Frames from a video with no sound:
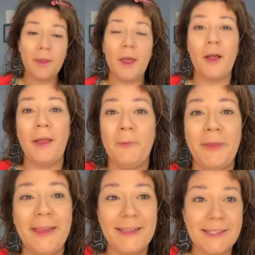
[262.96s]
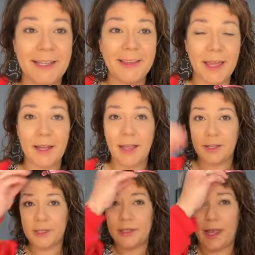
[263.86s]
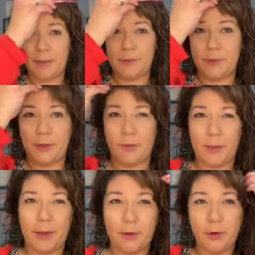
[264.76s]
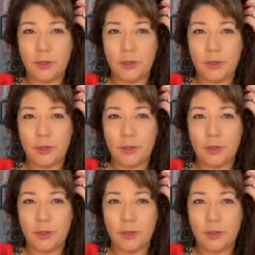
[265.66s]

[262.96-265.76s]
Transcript: Okay, one last thing that I just absolutely love about her.